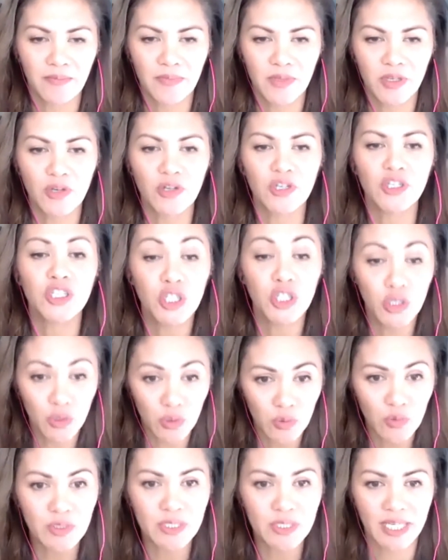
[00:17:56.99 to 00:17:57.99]
you're
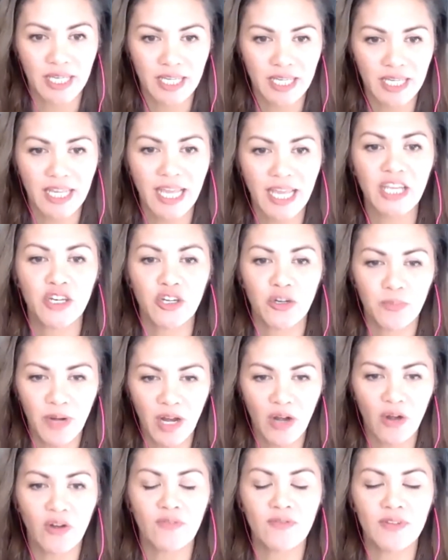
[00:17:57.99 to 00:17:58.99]
choosing, and you're
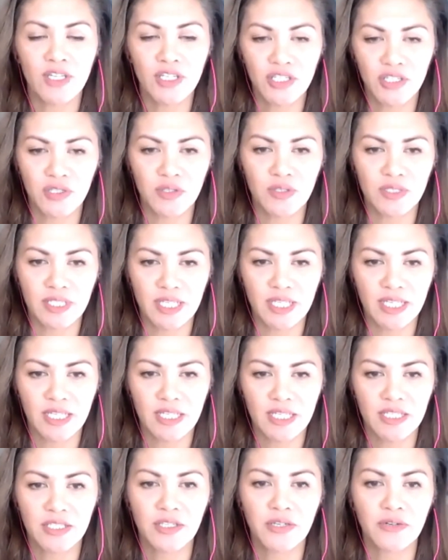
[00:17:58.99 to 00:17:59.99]
powerfully choosing,
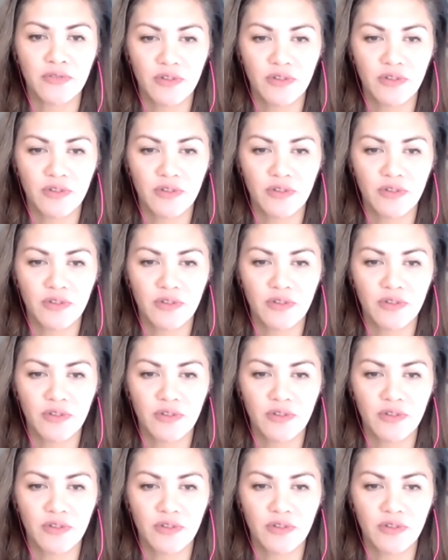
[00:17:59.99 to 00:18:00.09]
to